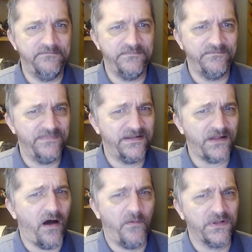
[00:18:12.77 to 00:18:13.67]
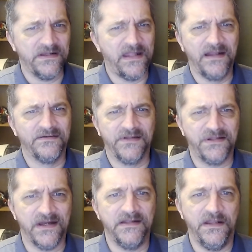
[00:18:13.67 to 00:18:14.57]
it's almost identical to
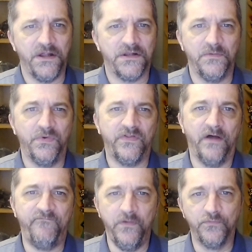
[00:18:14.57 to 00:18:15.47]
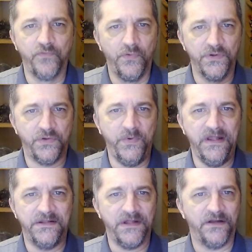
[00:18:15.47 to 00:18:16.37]
second edition with a few rules
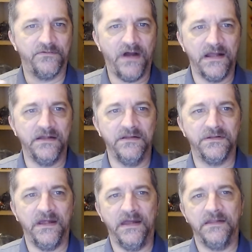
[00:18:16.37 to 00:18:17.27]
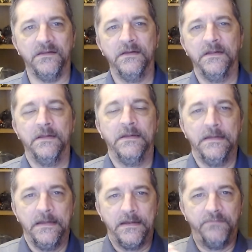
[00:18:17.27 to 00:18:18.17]
tweaks and erratas and
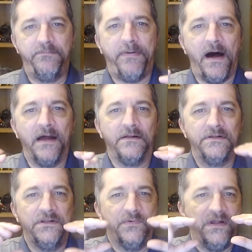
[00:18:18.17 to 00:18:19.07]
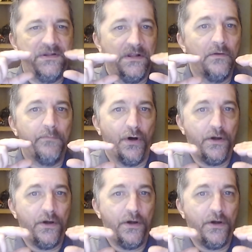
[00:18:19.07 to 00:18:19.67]
compiled into a single book.